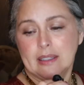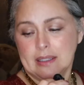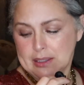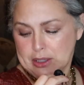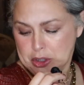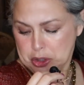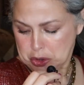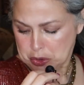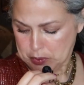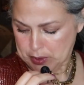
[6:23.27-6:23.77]

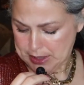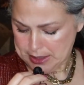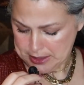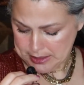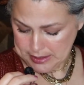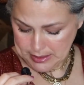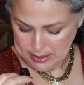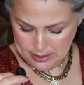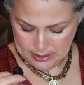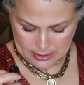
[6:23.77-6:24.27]
This
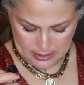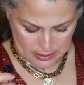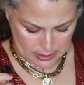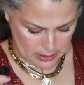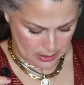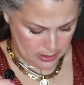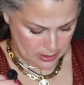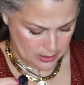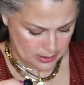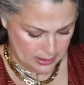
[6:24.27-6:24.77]
dress is,
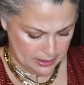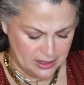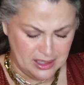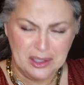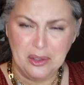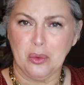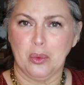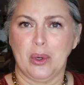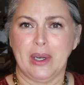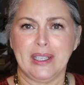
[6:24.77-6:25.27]
I
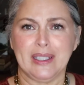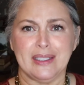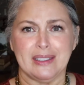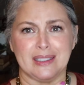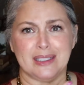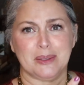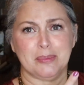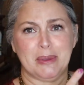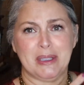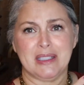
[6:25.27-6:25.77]
think, quite
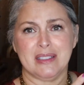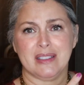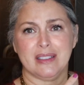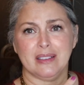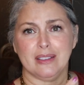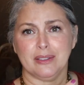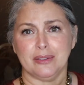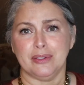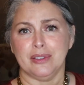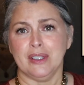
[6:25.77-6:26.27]

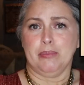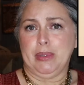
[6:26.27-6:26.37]
expensive,